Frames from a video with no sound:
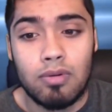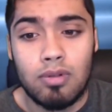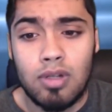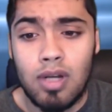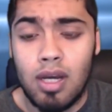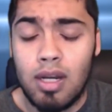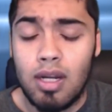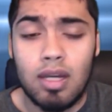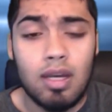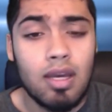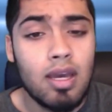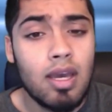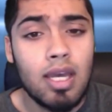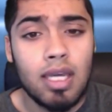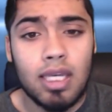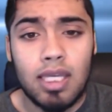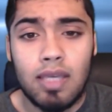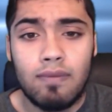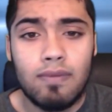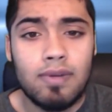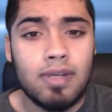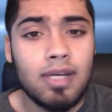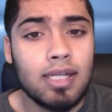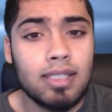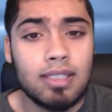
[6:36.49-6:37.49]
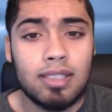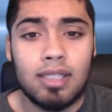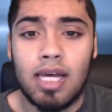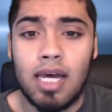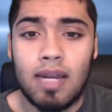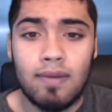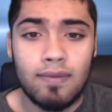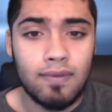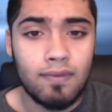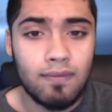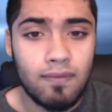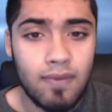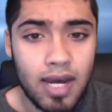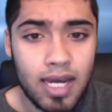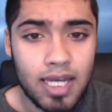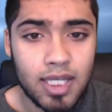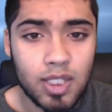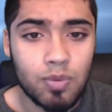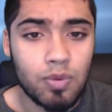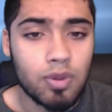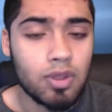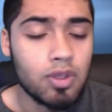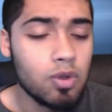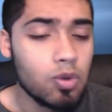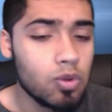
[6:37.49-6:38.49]
trying to give you guys a lot of advice
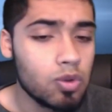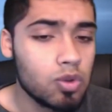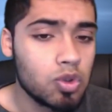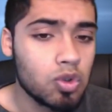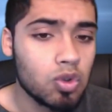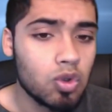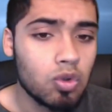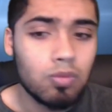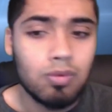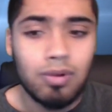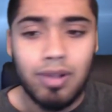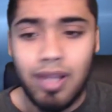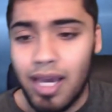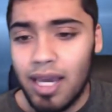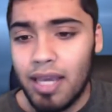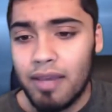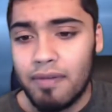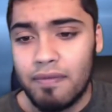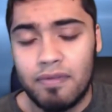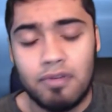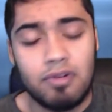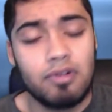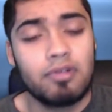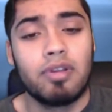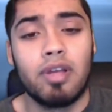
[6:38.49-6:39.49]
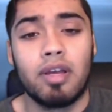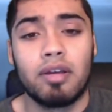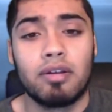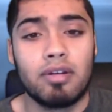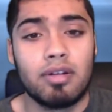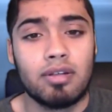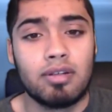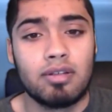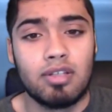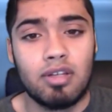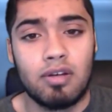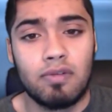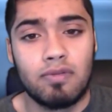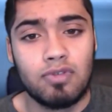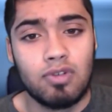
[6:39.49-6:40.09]
with YouTube, life, and all that good stuff.